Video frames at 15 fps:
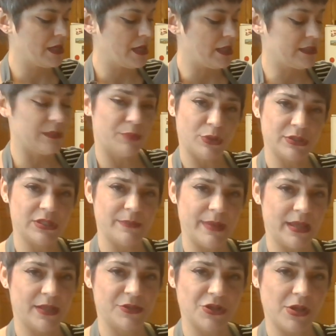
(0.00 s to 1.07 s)
It's important to
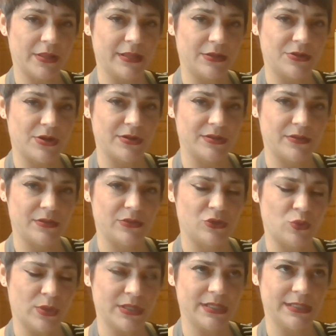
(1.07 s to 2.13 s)
make a chocolate
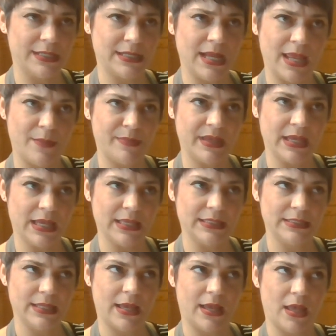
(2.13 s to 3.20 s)
torte today
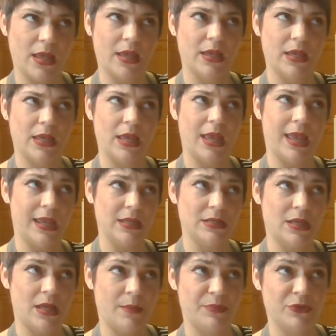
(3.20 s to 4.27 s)
because I ate
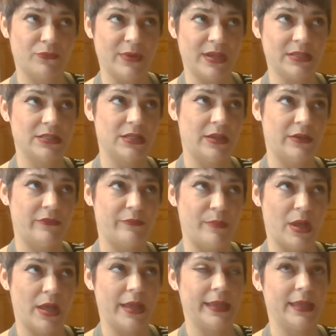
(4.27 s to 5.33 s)
up the rest of
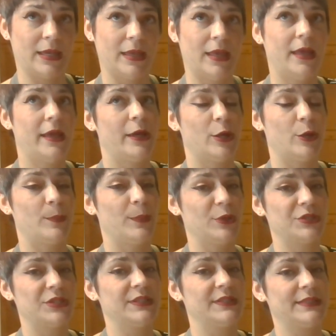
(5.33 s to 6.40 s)
my
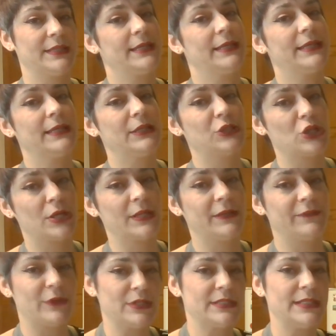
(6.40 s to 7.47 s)
emergency chocolate
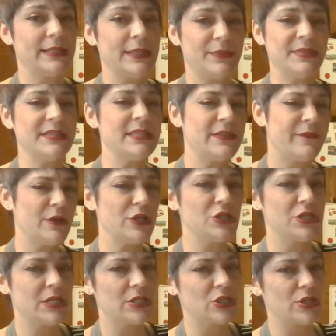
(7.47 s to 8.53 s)
frosting that was in the fridge
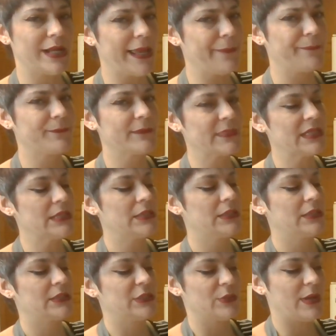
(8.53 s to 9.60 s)
yesterday.
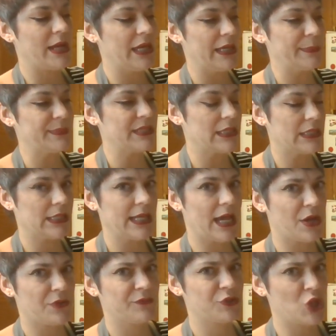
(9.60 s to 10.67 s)
So I am suddenly
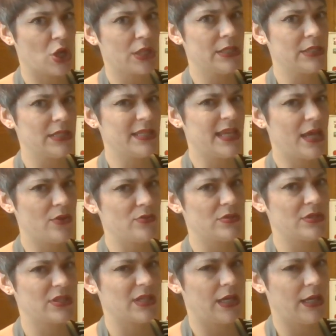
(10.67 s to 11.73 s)
out of chocolate in the
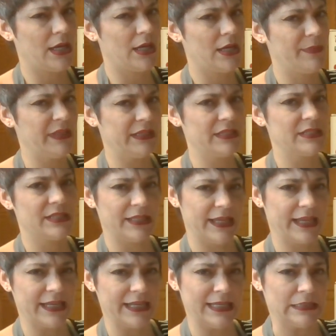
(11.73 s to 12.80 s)
house, at least in
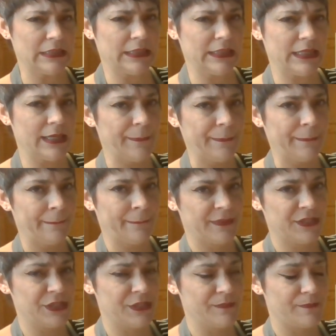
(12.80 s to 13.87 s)
like an easily
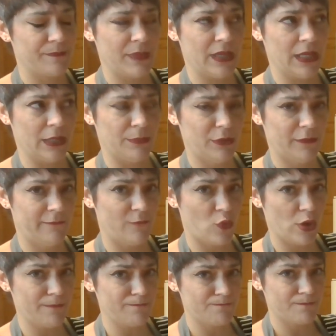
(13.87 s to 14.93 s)
eatable form.